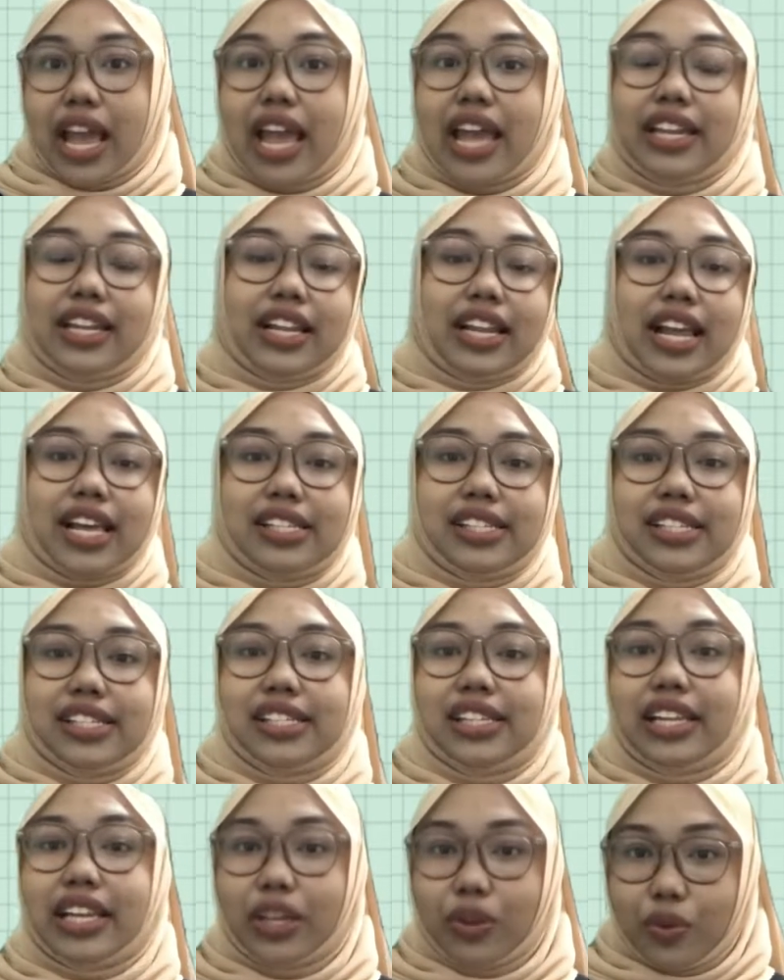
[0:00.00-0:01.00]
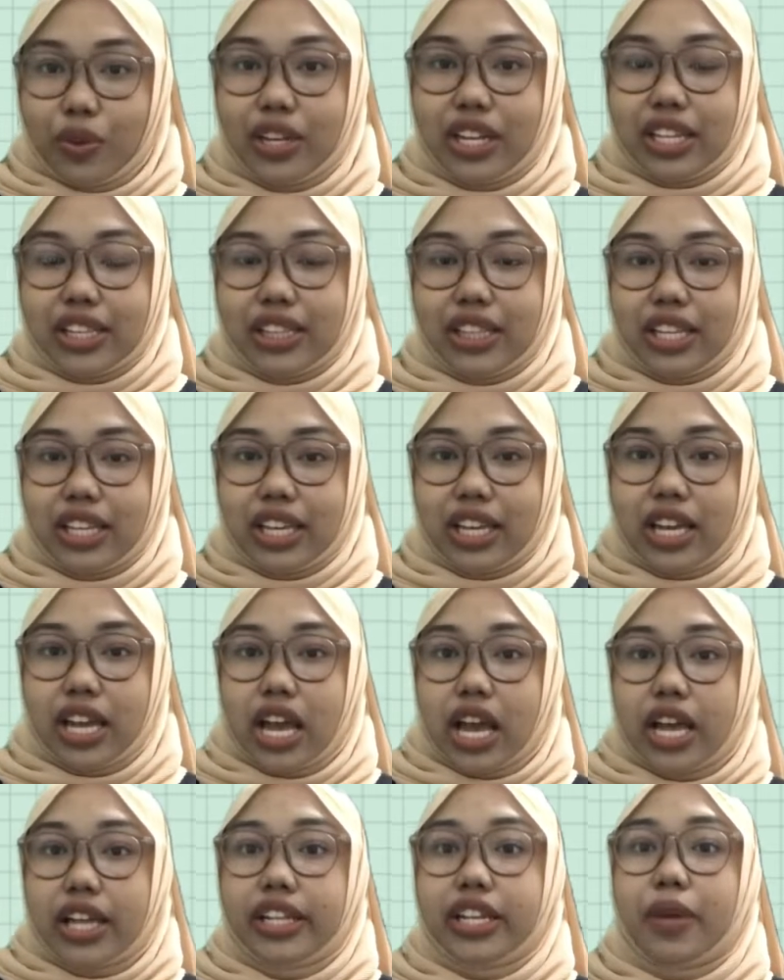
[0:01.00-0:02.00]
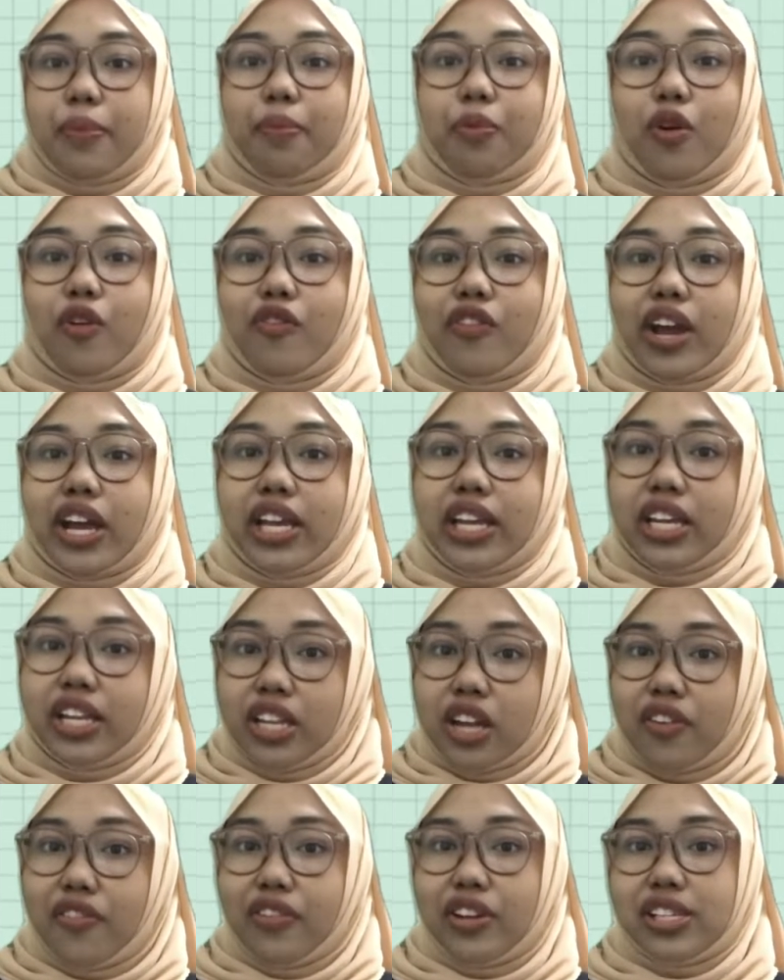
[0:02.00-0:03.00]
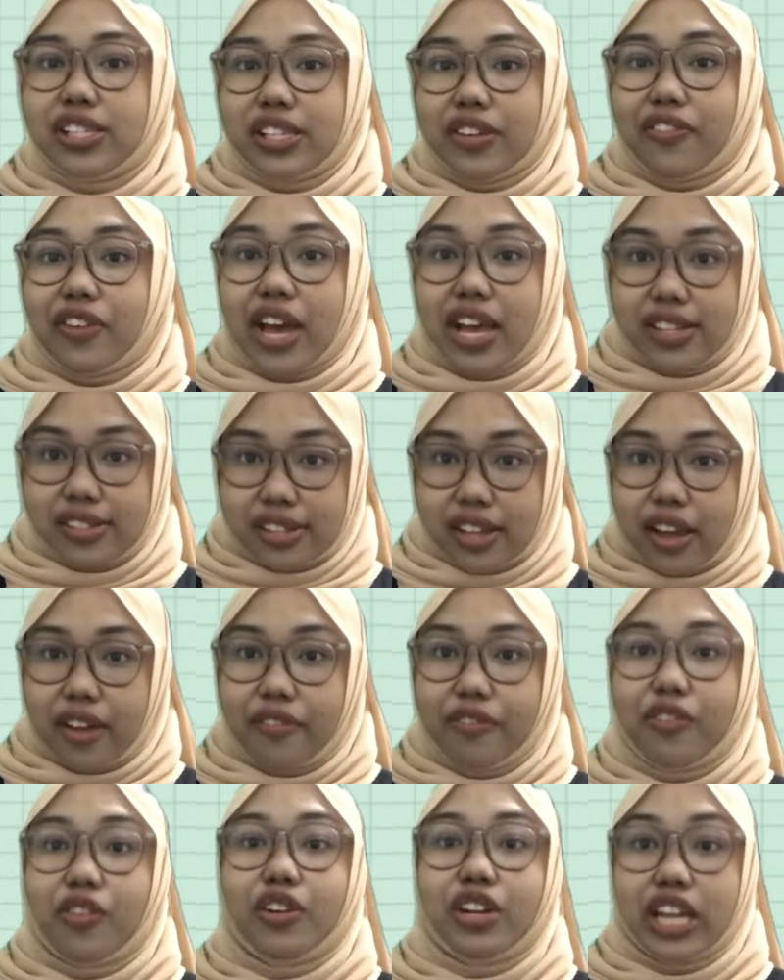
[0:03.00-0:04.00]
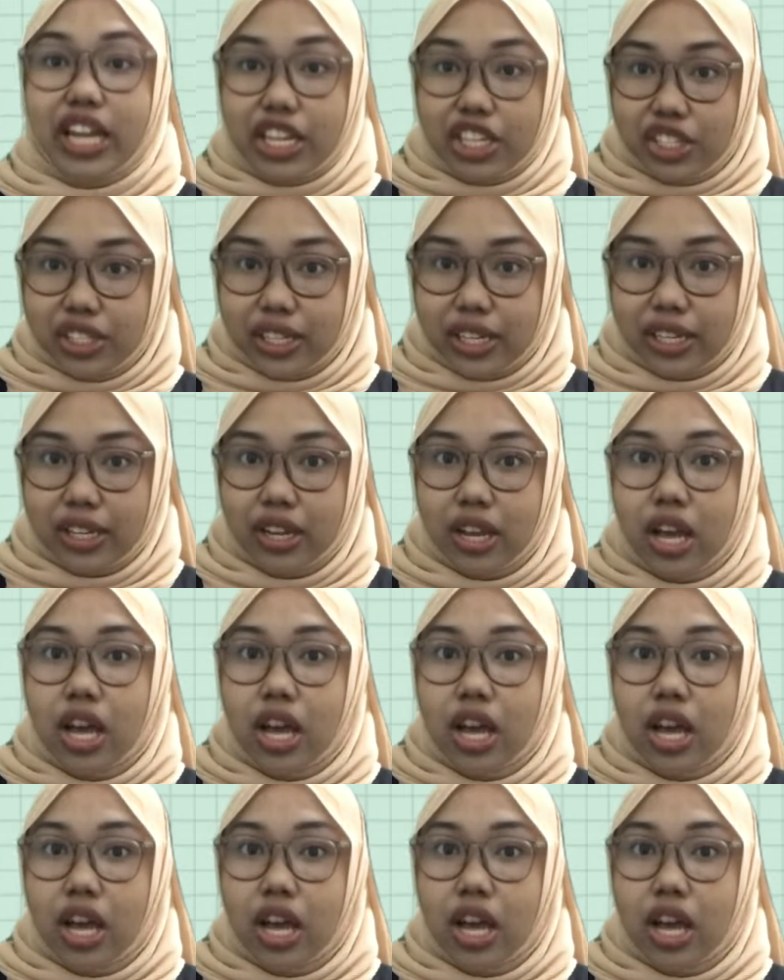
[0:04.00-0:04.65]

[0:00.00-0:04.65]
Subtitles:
And the last is liquidity. They provide enough reserve asset for nation